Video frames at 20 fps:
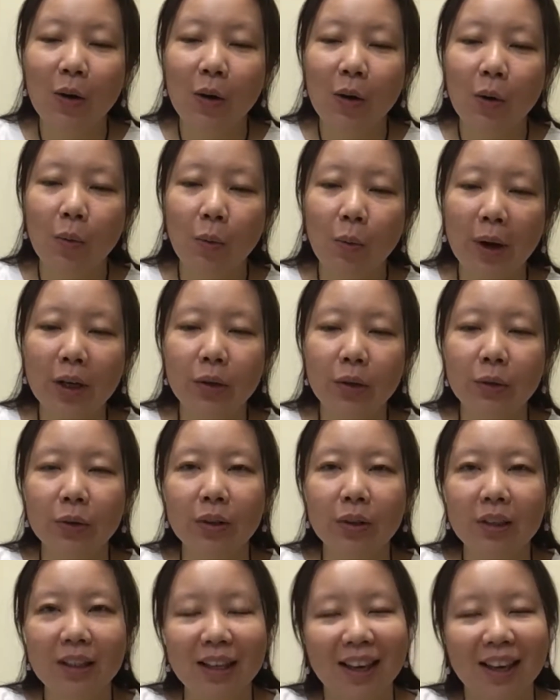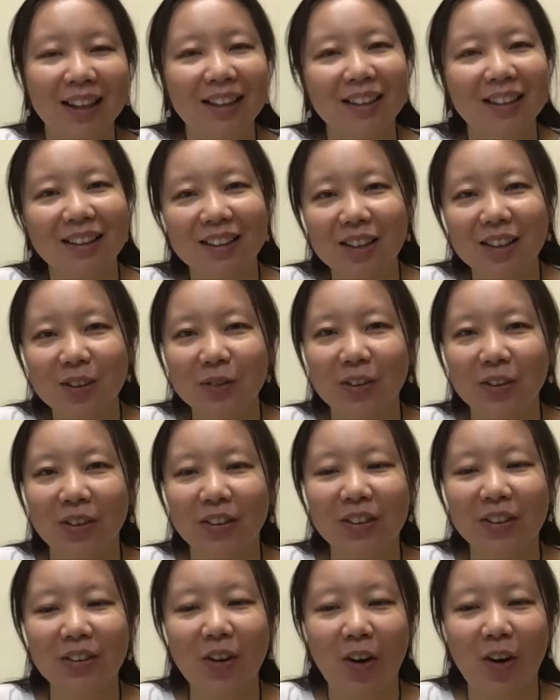Why do you need editors for
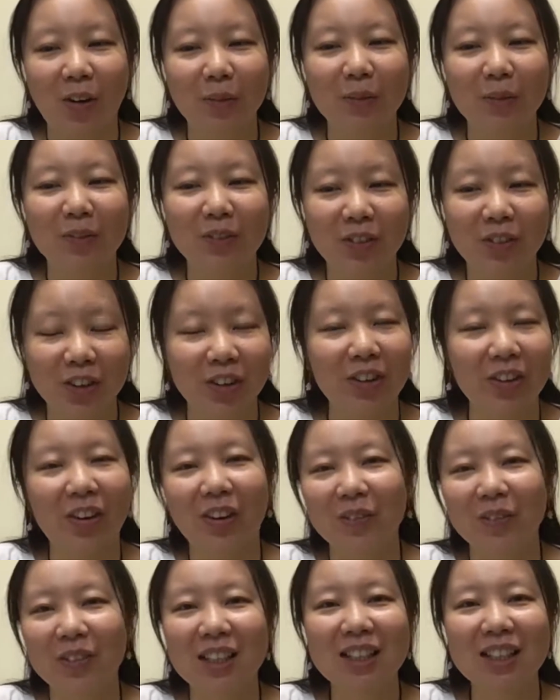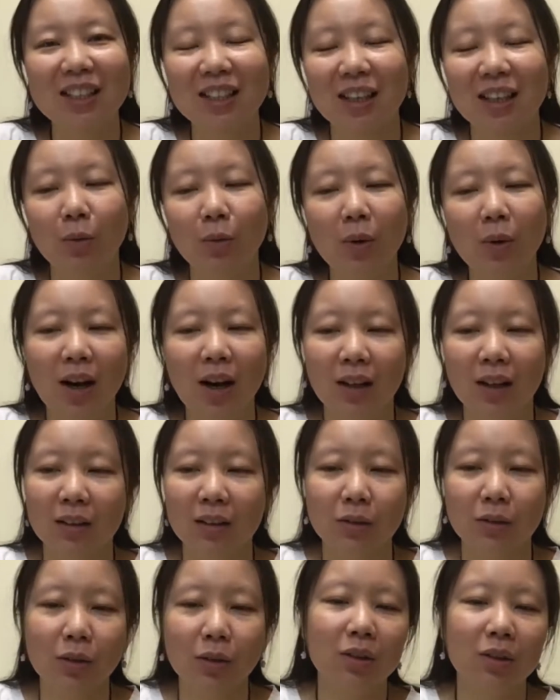your comics, and what are the
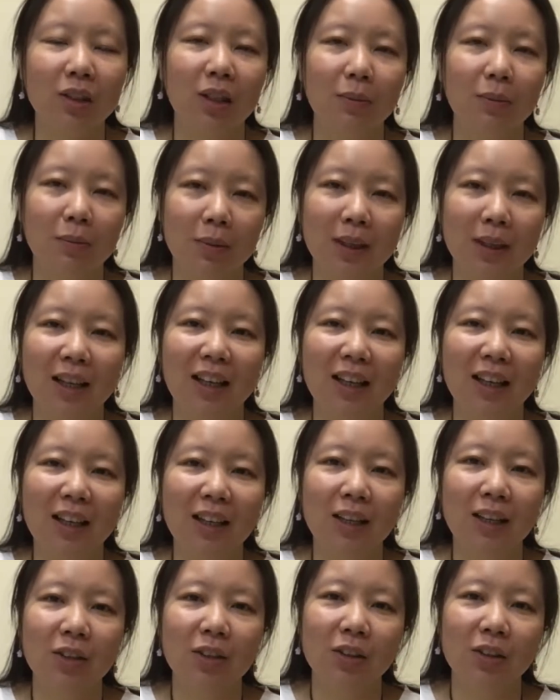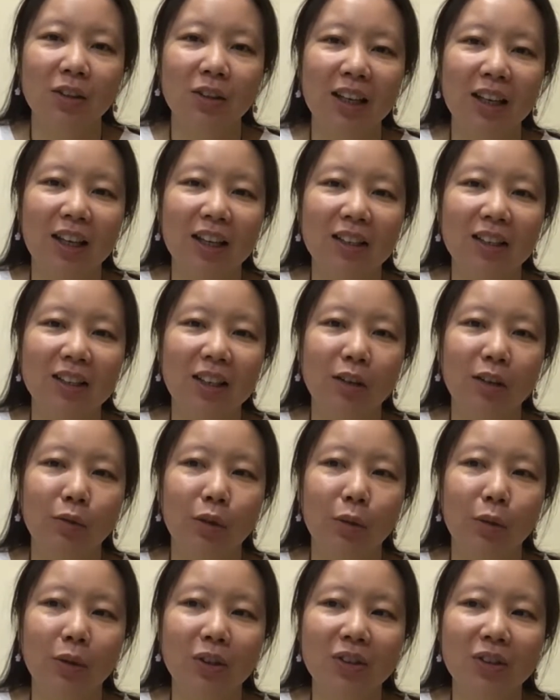roles they play? So can I start
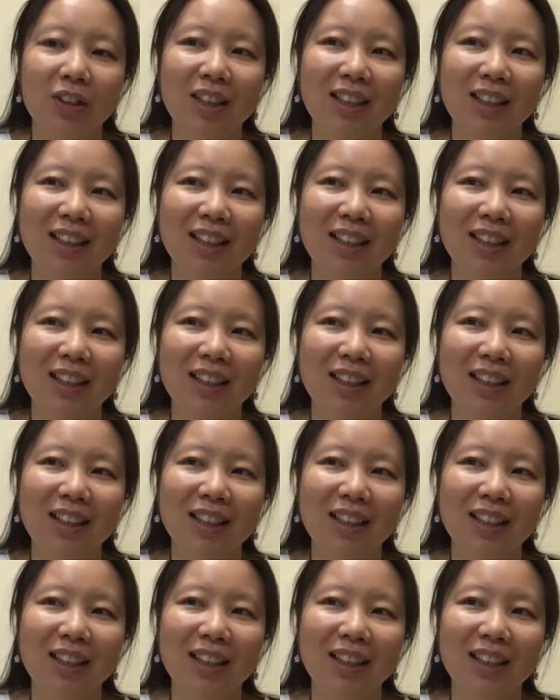with Xuan?